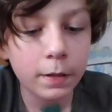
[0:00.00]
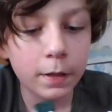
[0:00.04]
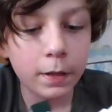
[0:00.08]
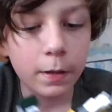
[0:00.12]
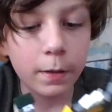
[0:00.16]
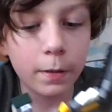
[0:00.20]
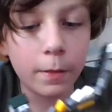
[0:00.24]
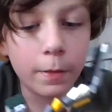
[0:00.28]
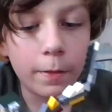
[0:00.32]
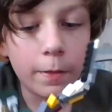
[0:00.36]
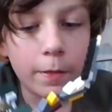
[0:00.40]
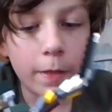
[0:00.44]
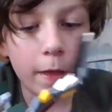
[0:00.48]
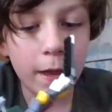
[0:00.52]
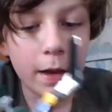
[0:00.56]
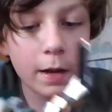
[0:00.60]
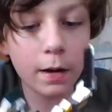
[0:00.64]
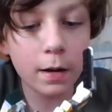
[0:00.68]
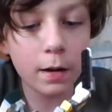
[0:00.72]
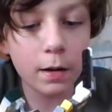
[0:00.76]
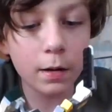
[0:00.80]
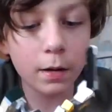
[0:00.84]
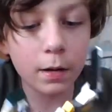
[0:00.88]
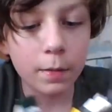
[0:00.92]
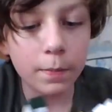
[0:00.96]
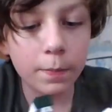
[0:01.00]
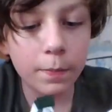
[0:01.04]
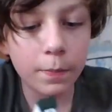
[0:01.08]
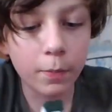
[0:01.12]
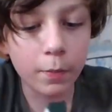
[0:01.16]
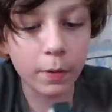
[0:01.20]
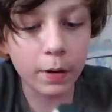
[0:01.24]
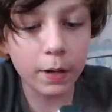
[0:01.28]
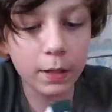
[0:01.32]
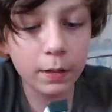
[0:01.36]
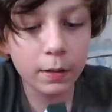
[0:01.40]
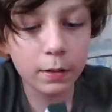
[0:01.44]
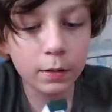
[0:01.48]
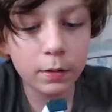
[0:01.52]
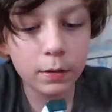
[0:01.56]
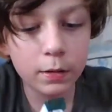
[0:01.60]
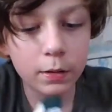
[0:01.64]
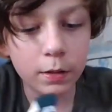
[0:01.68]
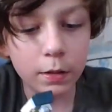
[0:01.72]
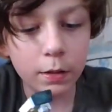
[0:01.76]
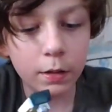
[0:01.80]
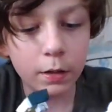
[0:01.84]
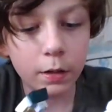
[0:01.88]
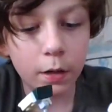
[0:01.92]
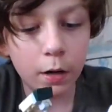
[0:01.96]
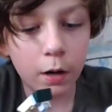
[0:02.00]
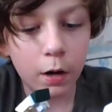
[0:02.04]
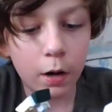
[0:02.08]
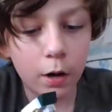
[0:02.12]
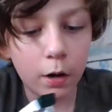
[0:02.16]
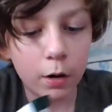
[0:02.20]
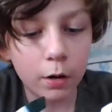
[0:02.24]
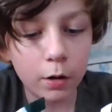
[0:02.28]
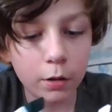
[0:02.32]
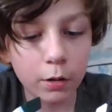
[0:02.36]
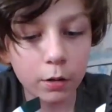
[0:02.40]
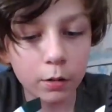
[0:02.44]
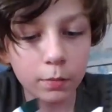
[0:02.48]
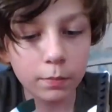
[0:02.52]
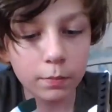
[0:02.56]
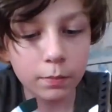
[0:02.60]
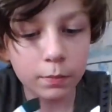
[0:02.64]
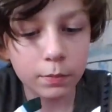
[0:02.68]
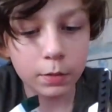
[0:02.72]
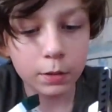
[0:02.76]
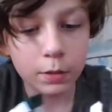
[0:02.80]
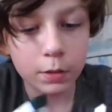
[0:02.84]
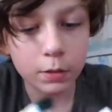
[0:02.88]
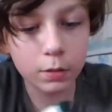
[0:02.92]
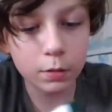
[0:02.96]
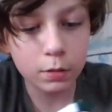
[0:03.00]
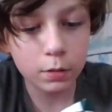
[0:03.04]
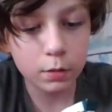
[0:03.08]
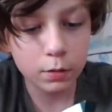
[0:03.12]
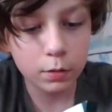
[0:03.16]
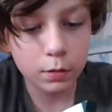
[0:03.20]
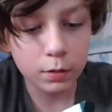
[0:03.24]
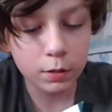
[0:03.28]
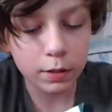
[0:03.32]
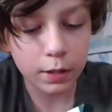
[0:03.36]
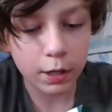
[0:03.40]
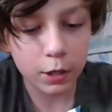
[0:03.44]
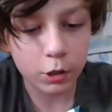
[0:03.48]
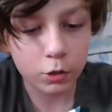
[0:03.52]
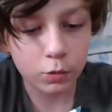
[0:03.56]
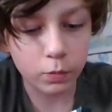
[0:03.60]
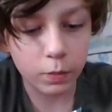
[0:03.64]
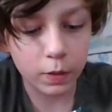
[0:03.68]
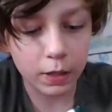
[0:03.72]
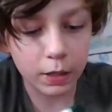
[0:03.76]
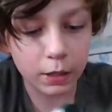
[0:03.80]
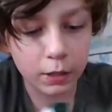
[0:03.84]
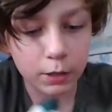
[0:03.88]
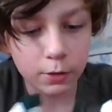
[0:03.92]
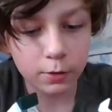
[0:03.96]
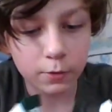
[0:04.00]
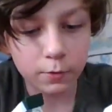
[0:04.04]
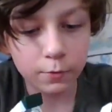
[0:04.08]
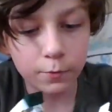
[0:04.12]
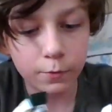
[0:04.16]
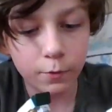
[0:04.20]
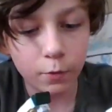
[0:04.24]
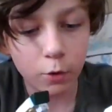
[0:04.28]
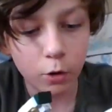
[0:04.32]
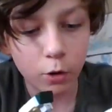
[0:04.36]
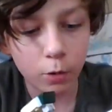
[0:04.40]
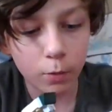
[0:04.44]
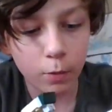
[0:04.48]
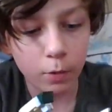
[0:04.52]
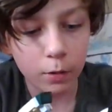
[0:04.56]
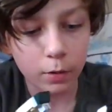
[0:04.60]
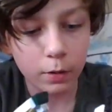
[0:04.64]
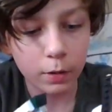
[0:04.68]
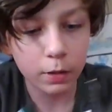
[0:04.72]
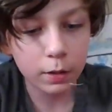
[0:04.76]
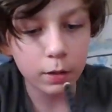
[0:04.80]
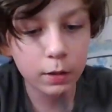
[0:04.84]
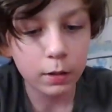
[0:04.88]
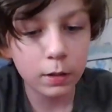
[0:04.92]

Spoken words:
Then bring the arms/wings forward